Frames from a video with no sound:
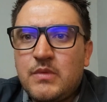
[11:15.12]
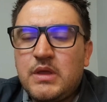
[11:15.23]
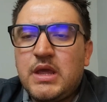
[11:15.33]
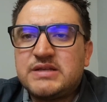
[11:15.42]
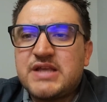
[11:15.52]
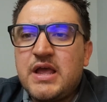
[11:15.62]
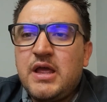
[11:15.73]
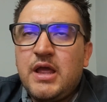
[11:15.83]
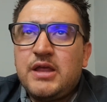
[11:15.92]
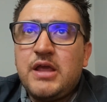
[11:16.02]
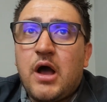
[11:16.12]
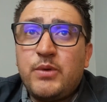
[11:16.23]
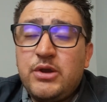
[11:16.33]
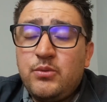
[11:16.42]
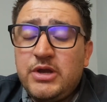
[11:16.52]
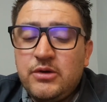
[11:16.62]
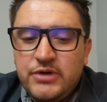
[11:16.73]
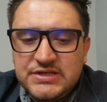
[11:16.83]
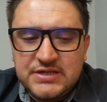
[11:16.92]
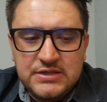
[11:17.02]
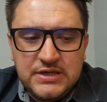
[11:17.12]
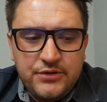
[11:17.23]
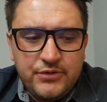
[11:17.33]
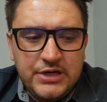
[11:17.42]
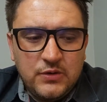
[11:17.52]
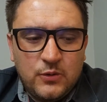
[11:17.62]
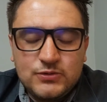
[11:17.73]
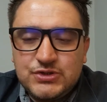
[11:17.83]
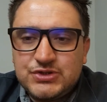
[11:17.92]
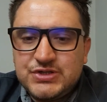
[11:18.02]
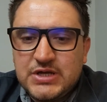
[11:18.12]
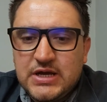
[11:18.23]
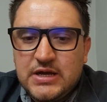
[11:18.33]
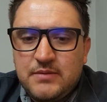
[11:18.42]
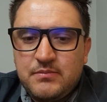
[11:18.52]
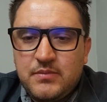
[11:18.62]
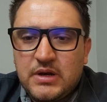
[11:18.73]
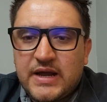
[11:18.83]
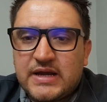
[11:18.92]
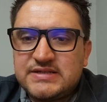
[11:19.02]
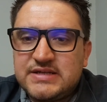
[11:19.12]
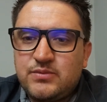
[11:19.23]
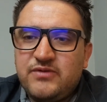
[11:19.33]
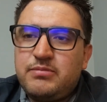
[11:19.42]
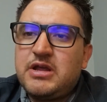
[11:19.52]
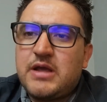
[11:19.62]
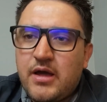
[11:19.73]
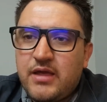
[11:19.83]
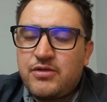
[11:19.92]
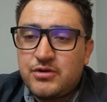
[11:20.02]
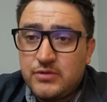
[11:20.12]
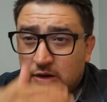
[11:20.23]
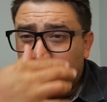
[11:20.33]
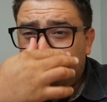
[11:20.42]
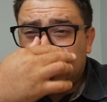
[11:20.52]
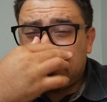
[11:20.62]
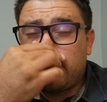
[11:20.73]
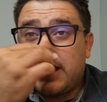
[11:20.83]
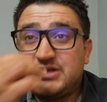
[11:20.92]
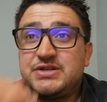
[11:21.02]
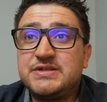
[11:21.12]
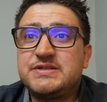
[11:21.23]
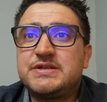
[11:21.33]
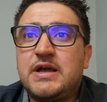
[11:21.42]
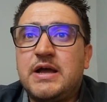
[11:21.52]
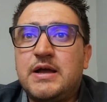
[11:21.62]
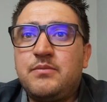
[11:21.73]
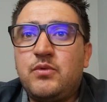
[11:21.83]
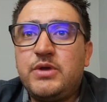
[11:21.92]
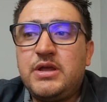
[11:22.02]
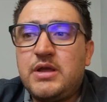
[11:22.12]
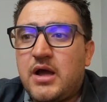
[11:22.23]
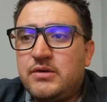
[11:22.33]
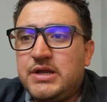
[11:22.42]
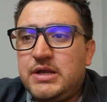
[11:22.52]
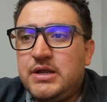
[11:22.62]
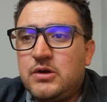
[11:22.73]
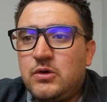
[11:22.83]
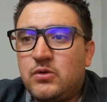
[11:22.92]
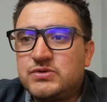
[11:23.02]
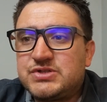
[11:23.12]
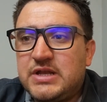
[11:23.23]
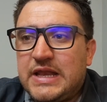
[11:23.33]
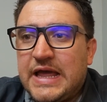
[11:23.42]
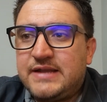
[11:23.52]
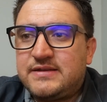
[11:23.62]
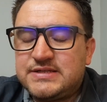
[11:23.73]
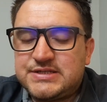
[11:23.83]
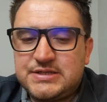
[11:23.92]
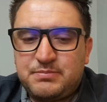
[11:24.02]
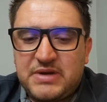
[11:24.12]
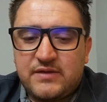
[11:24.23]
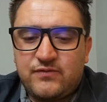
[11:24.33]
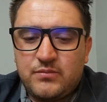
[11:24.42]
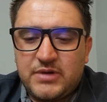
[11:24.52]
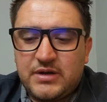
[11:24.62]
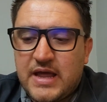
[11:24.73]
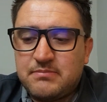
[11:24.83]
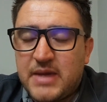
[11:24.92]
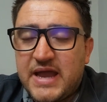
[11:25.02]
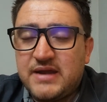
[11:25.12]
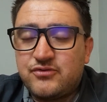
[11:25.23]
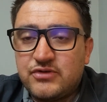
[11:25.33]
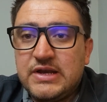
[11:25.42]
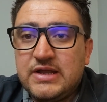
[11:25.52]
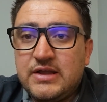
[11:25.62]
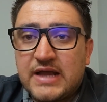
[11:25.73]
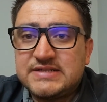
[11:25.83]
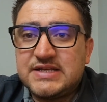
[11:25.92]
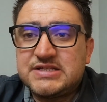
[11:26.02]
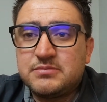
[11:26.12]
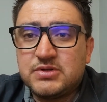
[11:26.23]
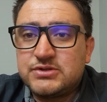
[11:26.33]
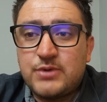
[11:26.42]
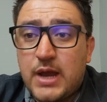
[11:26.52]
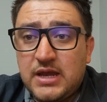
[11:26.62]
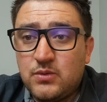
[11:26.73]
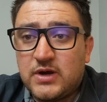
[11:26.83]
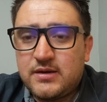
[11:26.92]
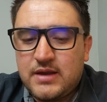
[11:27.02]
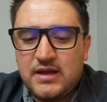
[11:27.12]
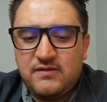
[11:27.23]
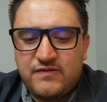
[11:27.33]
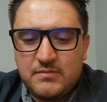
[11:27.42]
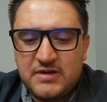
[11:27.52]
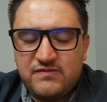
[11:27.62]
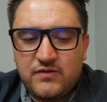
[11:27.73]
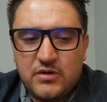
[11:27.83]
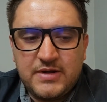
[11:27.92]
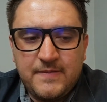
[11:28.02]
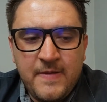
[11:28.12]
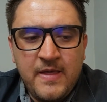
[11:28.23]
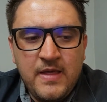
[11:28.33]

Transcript: Yes. Yeah, we, we recently relaunched. Um, like I said, we've been going through a lot of iterations. Um, we only launched the latest platform and, and made it really accessible to anyone, any family farmer.